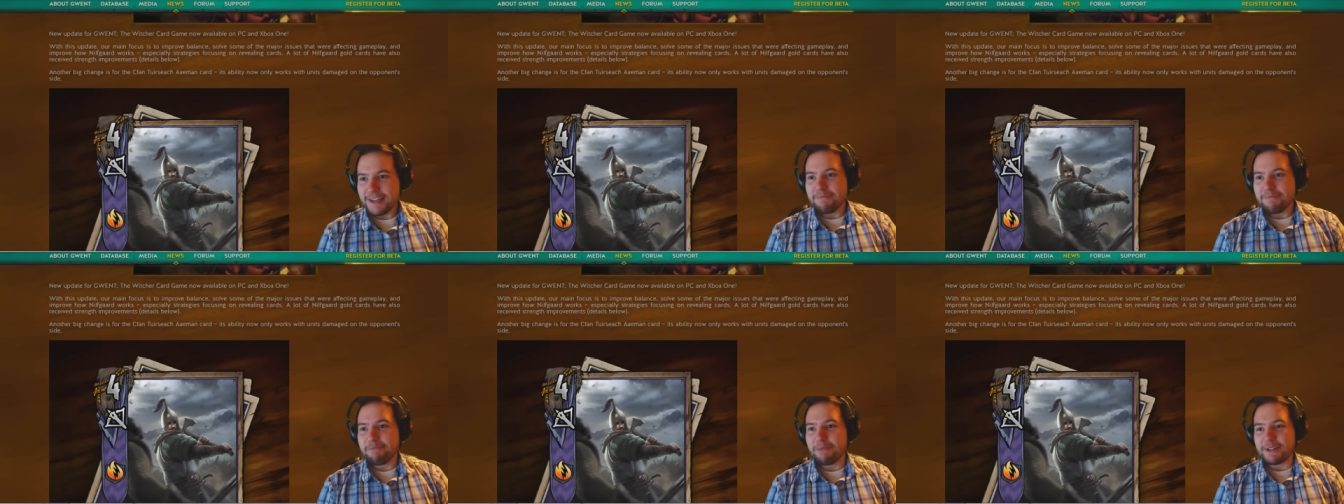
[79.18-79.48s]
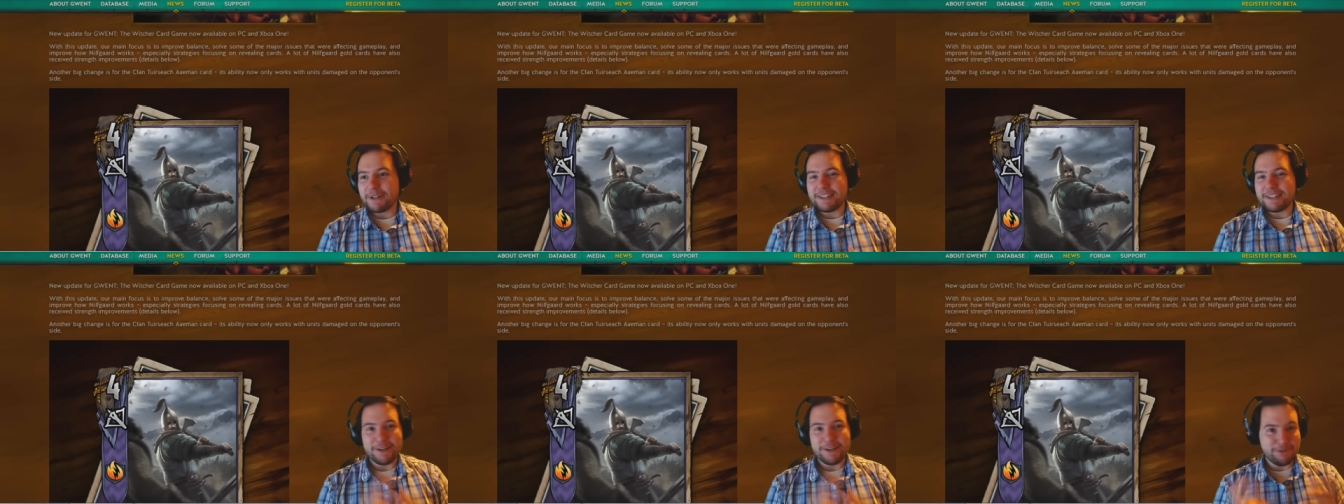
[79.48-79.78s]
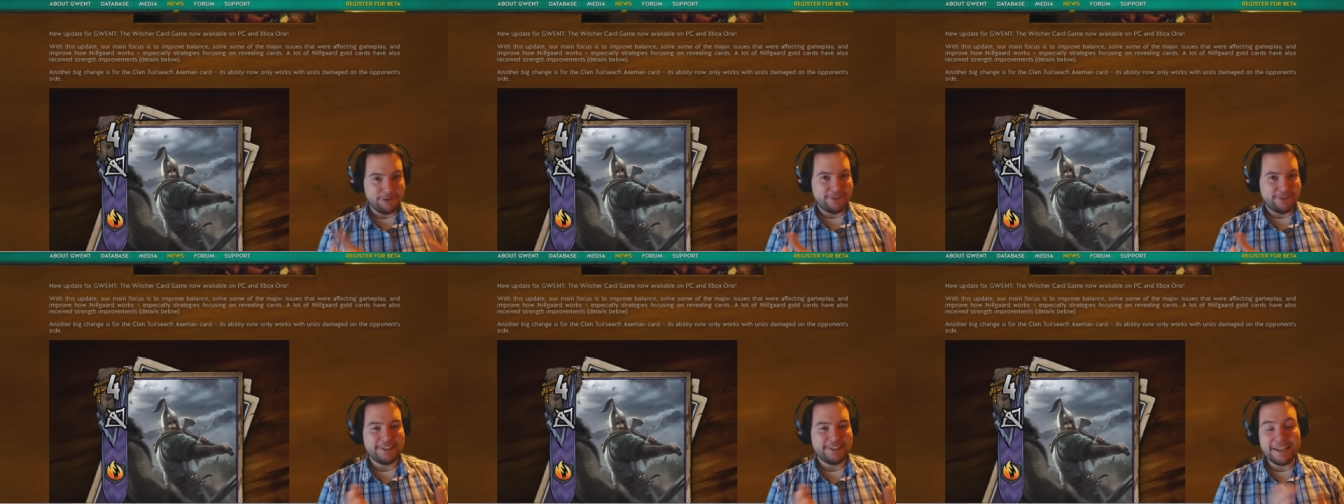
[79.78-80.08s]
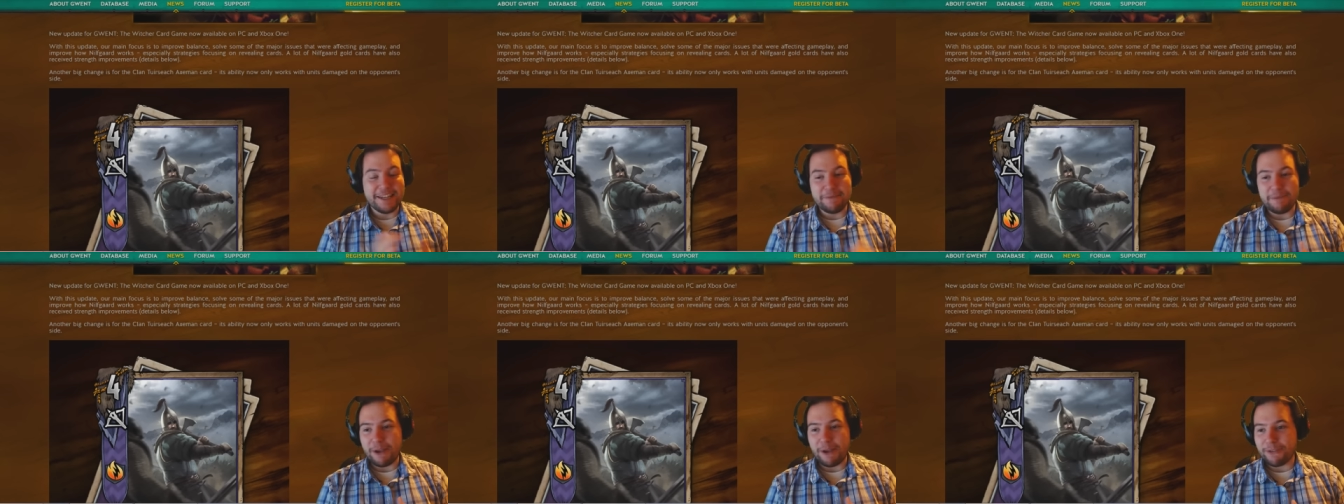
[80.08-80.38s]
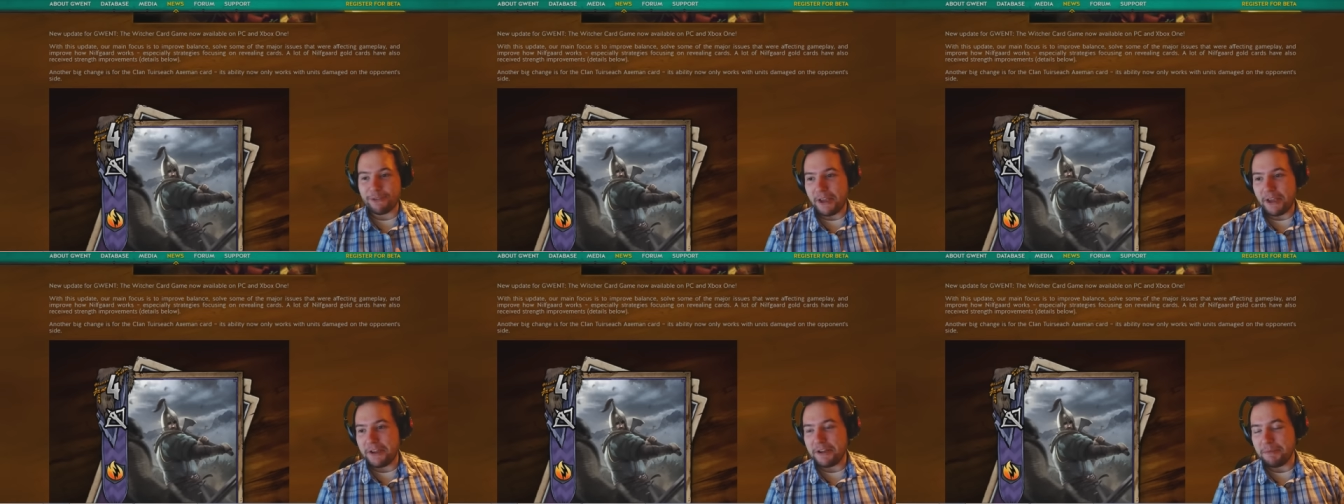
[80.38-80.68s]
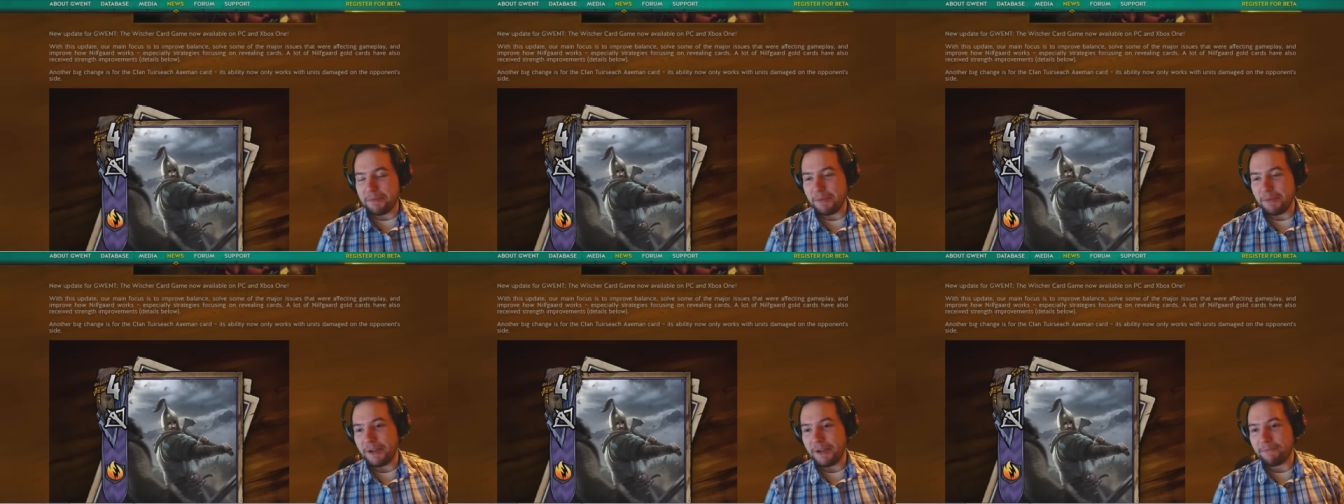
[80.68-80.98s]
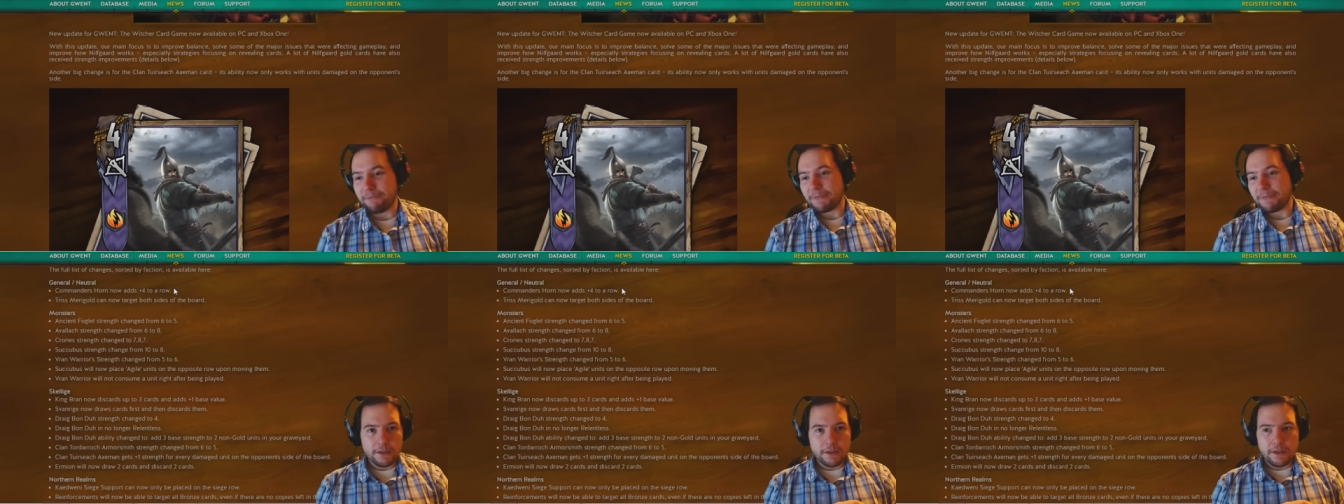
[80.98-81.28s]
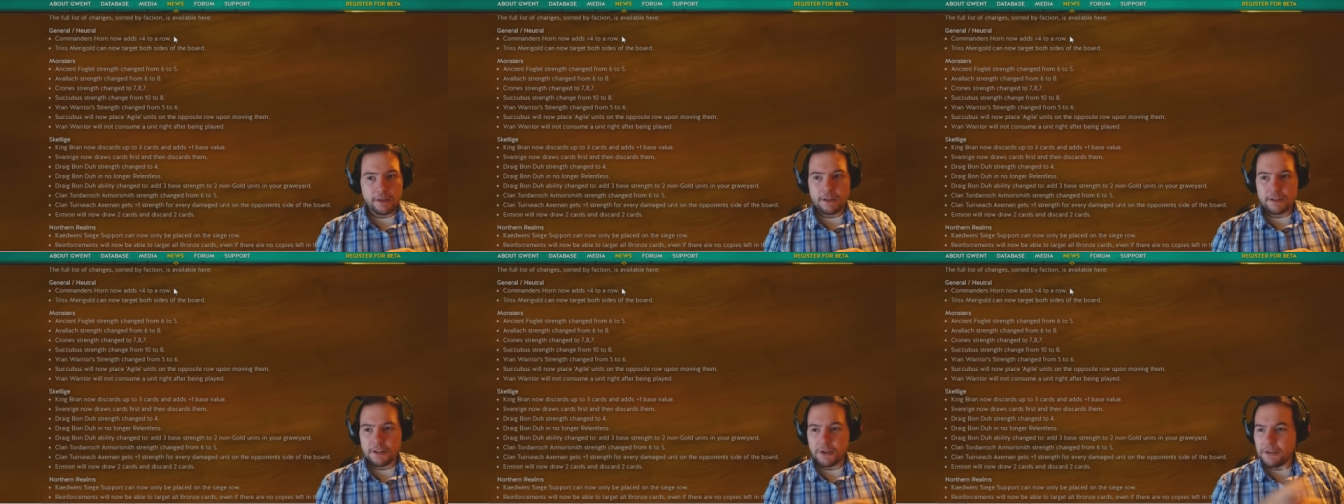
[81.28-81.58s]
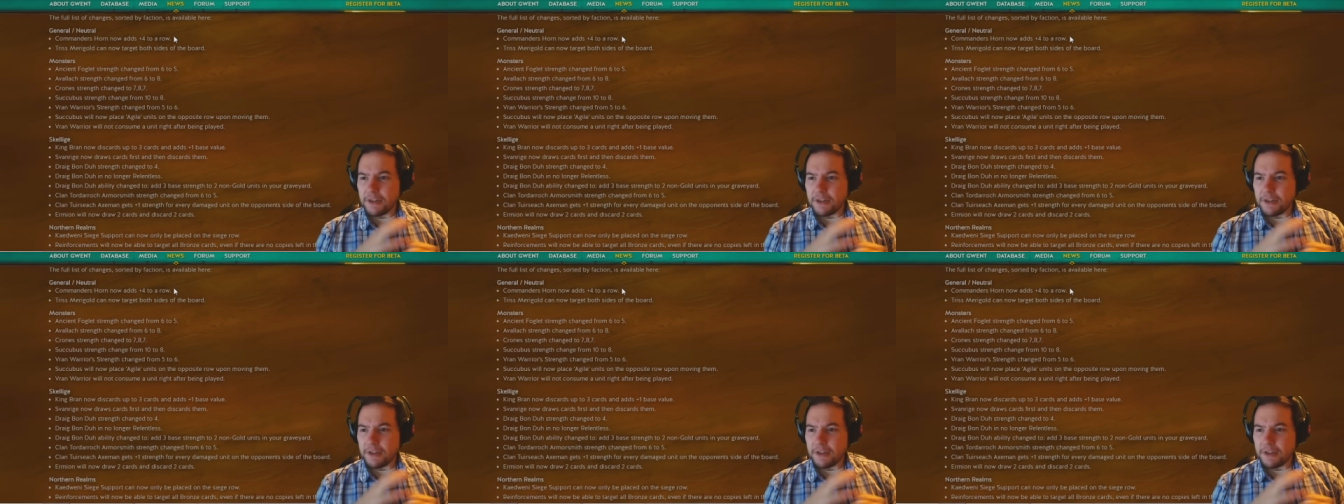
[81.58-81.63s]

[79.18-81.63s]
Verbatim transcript: but we'll see about that in a minute. So